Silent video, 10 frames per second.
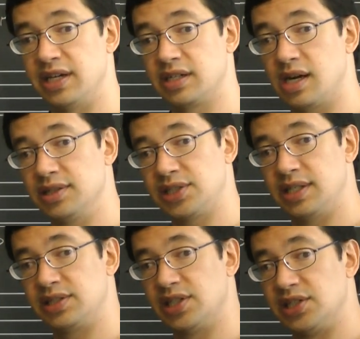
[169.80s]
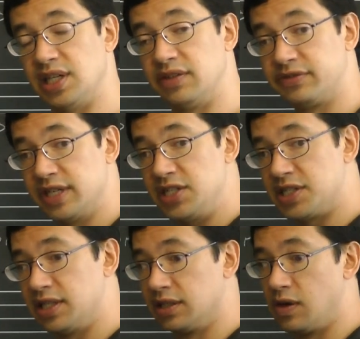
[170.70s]
They are consonances that have
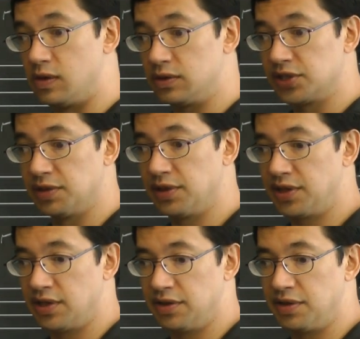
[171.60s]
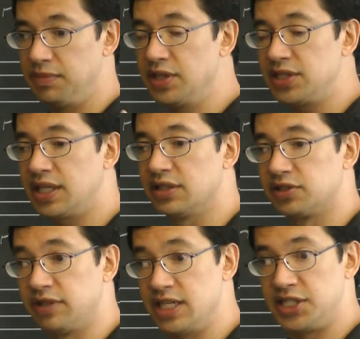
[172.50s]
reached their goals. The, the, the music
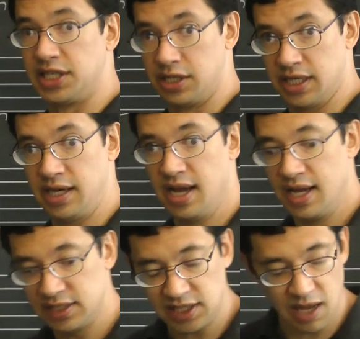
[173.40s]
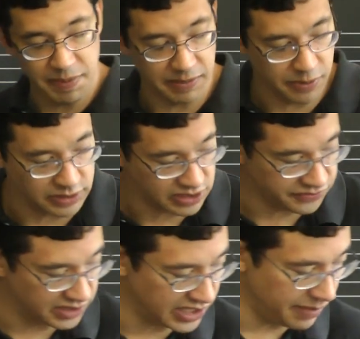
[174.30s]
has reached a good stopping point. So,
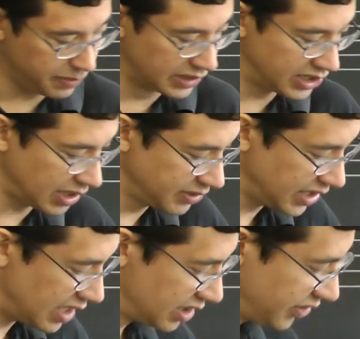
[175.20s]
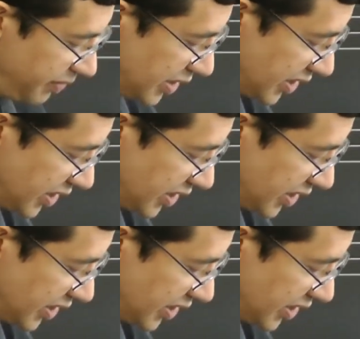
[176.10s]
for example, in some styles of